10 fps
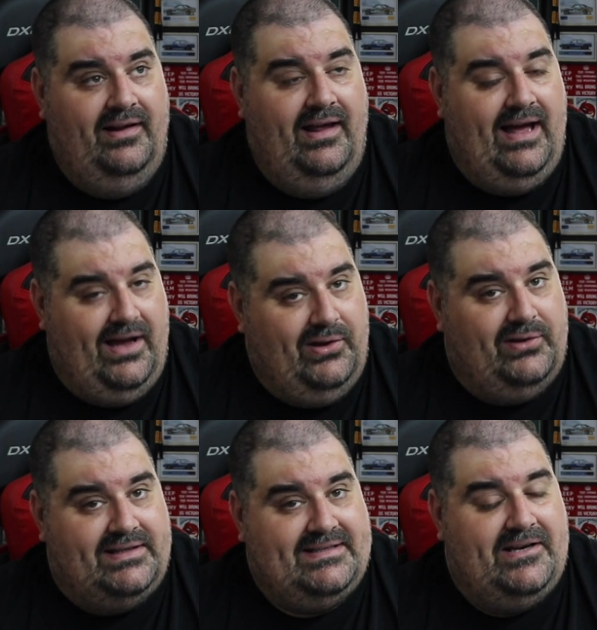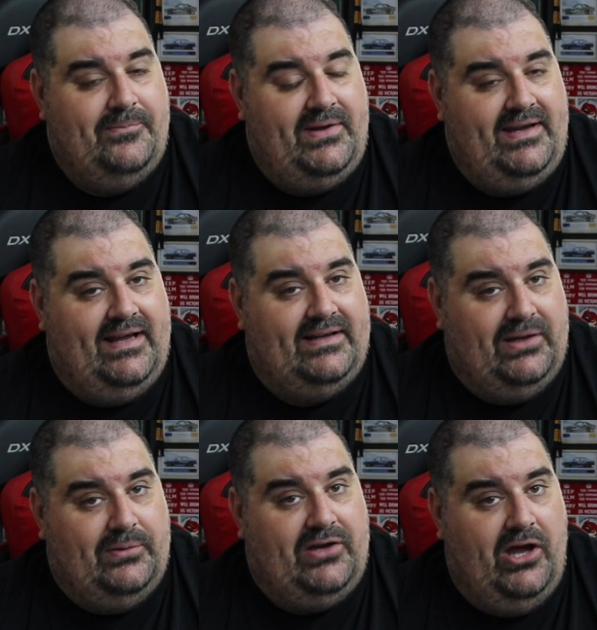How long that's going to be, I
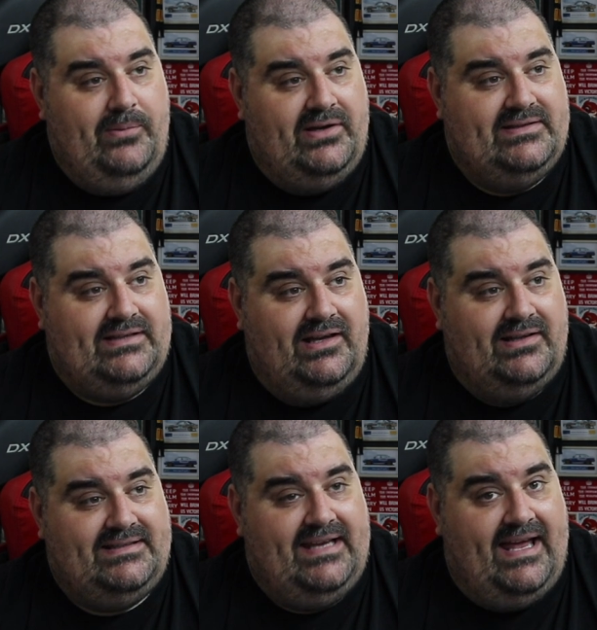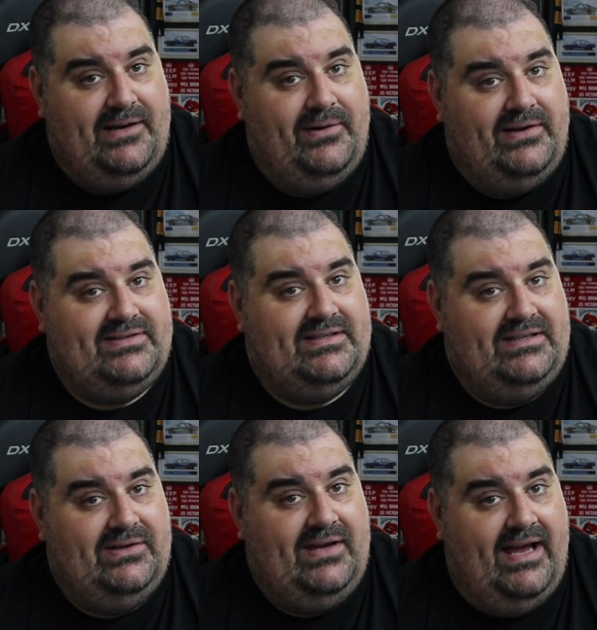don't know because I can't see anywhere else in
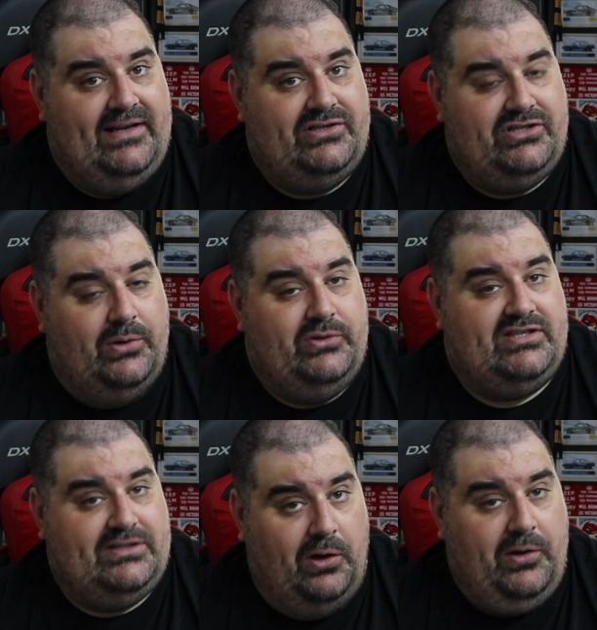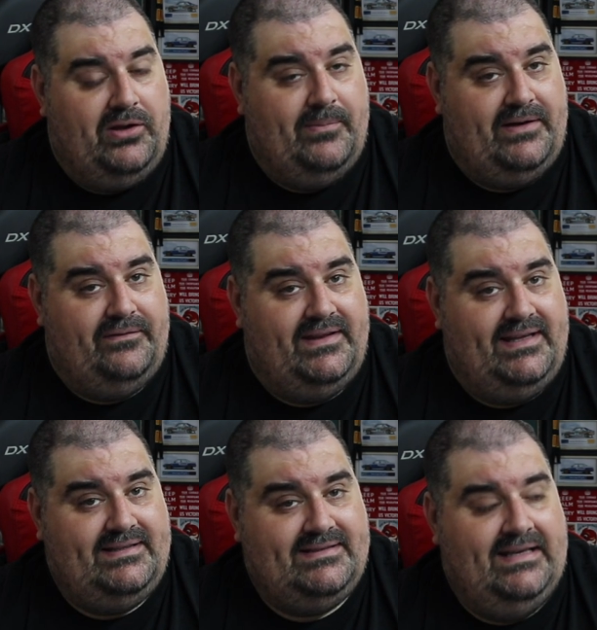the UK that's showing stock at the minute for
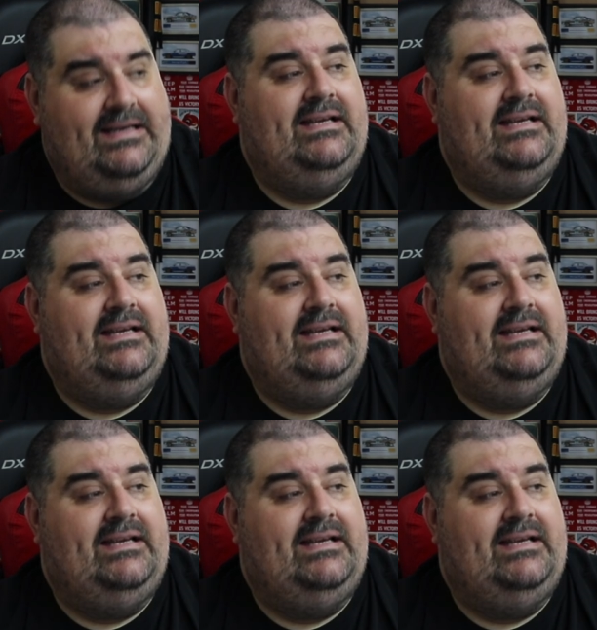this.